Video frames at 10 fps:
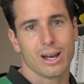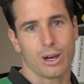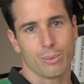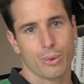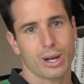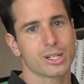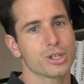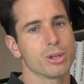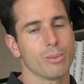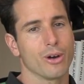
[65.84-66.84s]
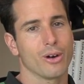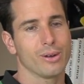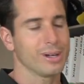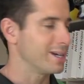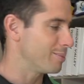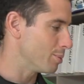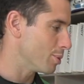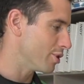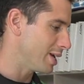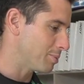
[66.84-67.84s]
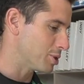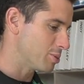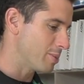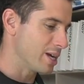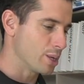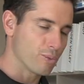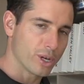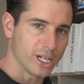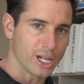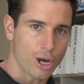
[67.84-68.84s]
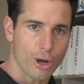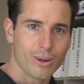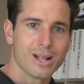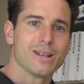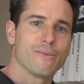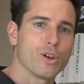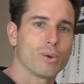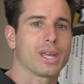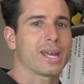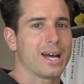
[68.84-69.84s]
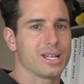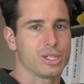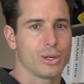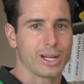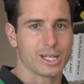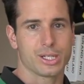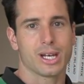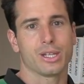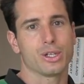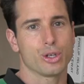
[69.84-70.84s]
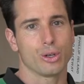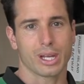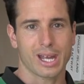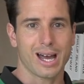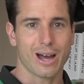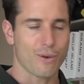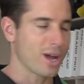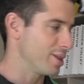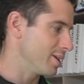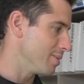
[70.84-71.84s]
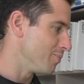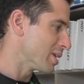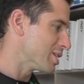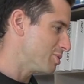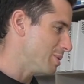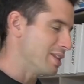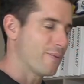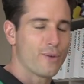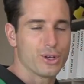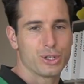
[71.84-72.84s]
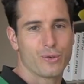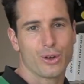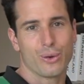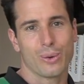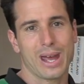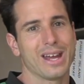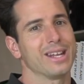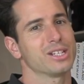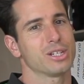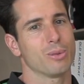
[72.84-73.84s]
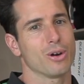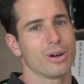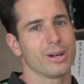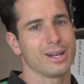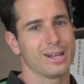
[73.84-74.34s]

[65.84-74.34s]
on practice tomorrow, I'm already up to speed and ready to go, feel what the car's doing and start to tune the car rather than spend the first few outings tomorrow